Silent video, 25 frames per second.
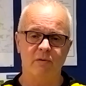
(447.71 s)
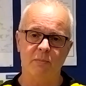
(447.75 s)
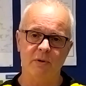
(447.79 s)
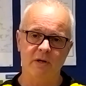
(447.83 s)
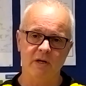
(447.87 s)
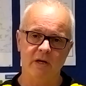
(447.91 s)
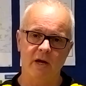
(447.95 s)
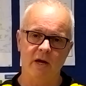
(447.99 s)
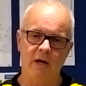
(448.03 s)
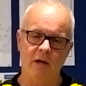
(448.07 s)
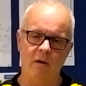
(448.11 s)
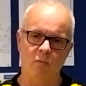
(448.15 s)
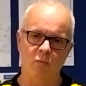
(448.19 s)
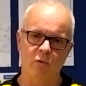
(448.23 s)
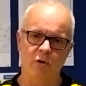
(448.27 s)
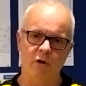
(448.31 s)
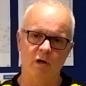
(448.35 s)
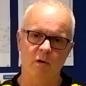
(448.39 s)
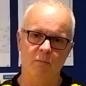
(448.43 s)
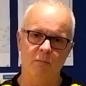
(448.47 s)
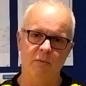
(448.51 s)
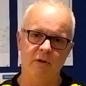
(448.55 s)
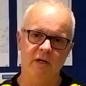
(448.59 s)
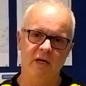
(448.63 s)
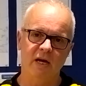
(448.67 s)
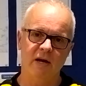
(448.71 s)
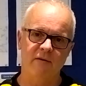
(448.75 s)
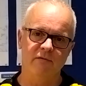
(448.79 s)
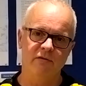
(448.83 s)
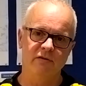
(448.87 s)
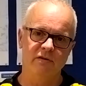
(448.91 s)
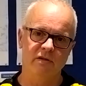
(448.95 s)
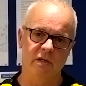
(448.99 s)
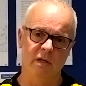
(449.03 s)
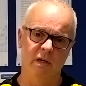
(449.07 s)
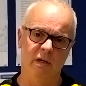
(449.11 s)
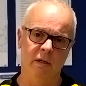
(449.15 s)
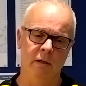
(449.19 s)
been getting when I've been
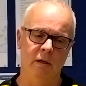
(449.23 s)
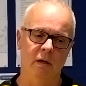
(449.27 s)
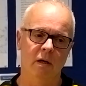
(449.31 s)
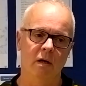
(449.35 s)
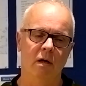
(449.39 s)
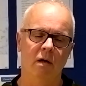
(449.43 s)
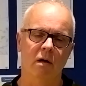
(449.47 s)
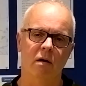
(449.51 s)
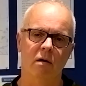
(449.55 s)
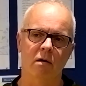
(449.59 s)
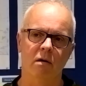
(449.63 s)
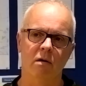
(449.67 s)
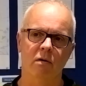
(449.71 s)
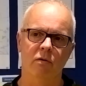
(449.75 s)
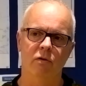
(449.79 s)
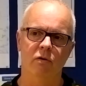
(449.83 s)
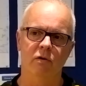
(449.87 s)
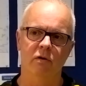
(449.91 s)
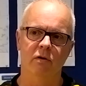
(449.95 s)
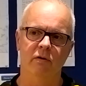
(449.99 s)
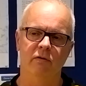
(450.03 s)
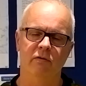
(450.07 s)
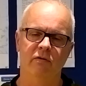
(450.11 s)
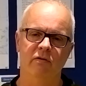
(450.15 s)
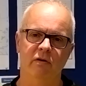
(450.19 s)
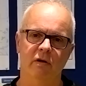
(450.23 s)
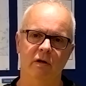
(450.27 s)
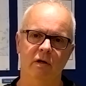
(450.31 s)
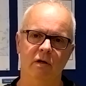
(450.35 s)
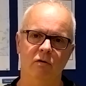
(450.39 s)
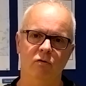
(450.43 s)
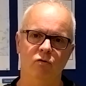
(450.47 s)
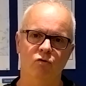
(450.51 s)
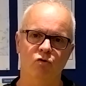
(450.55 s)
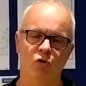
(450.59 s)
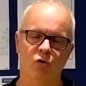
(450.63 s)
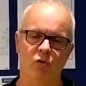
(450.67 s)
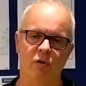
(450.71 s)
canvassing are
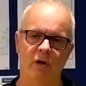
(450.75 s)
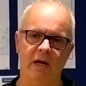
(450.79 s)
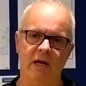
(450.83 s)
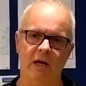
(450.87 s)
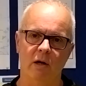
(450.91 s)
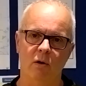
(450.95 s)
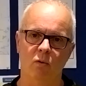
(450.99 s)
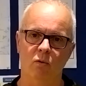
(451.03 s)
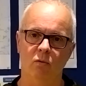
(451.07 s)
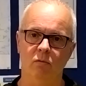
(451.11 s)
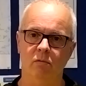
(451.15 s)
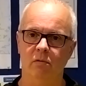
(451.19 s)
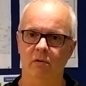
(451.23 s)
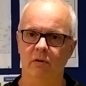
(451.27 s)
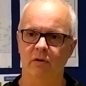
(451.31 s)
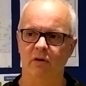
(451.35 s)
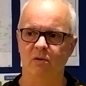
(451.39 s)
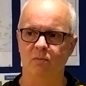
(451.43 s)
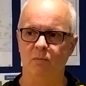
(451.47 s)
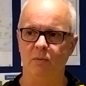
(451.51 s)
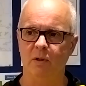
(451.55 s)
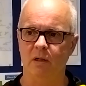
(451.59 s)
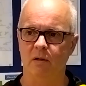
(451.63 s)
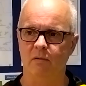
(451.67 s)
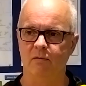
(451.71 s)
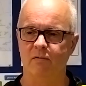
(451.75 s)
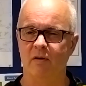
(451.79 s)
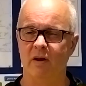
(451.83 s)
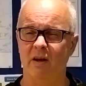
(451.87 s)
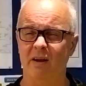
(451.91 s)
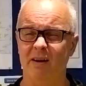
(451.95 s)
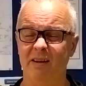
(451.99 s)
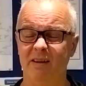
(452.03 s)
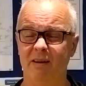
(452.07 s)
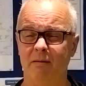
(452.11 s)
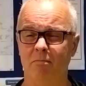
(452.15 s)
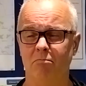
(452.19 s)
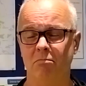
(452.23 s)
that John Howell has been a
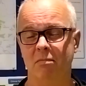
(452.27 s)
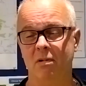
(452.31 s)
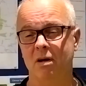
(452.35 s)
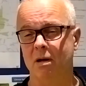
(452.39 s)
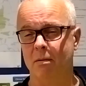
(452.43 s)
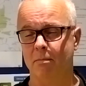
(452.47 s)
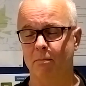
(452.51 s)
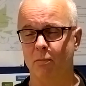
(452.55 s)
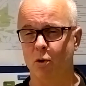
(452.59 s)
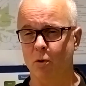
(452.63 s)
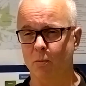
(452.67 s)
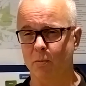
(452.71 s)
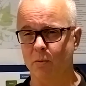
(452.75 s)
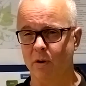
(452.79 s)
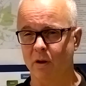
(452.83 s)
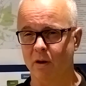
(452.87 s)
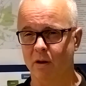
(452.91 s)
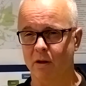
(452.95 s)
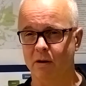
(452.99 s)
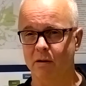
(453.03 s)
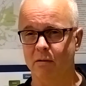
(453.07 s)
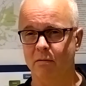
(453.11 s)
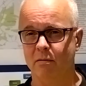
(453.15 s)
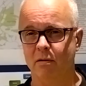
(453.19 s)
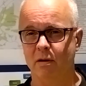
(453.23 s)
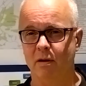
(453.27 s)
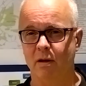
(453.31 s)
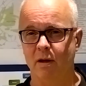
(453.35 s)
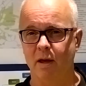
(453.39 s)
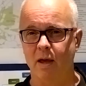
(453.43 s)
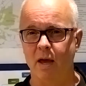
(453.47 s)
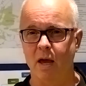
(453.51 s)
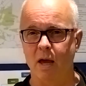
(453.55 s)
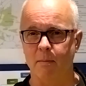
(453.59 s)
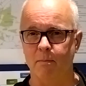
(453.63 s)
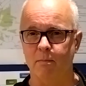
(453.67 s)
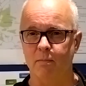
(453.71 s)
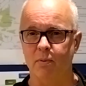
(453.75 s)
fairly unpopular
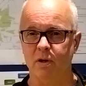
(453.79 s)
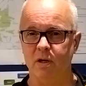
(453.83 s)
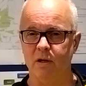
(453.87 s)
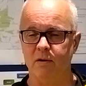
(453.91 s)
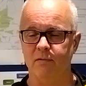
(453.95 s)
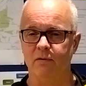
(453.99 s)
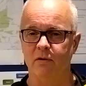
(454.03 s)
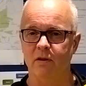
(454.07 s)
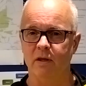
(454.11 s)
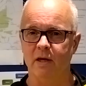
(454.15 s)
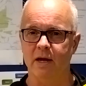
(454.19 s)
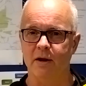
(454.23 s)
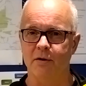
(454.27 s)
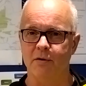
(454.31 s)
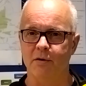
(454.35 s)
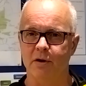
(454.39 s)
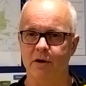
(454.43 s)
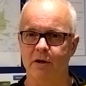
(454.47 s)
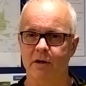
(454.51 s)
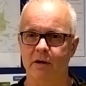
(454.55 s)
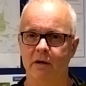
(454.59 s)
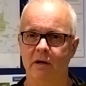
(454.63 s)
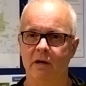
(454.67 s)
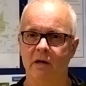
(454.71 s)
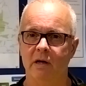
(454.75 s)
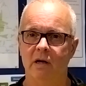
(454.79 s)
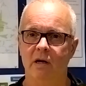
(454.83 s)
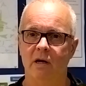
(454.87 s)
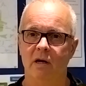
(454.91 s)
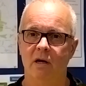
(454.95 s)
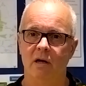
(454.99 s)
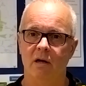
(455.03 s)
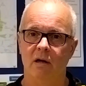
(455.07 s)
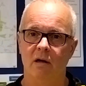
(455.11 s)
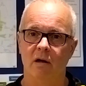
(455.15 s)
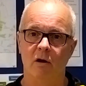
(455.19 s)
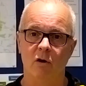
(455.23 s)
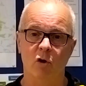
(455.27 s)
MP for the area.
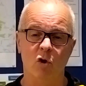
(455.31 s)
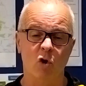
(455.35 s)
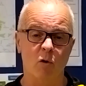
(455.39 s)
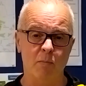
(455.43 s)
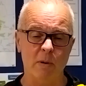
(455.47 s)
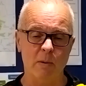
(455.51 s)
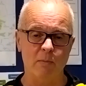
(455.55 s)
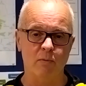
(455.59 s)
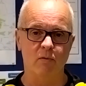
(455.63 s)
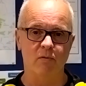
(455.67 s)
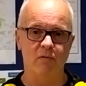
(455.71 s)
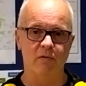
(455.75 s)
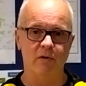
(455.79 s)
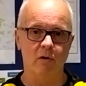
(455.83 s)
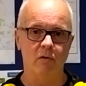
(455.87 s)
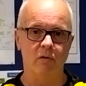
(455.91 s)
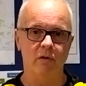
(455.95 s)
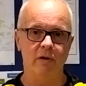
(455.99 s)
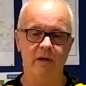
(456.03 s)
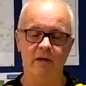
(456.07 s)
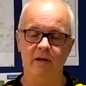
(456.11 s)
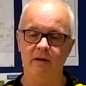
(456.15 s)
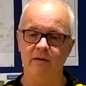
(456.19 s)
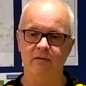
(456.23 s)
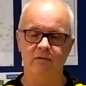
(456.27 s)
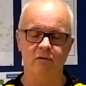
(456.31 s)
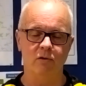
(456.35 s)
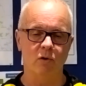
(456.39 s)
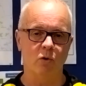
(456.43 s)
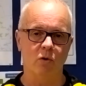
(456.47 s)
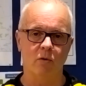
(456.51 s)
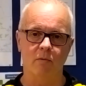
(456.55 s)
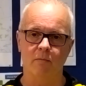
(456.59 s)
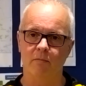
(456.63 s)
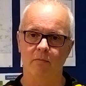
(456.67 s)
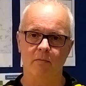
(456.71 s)
A lot of people feel that he's not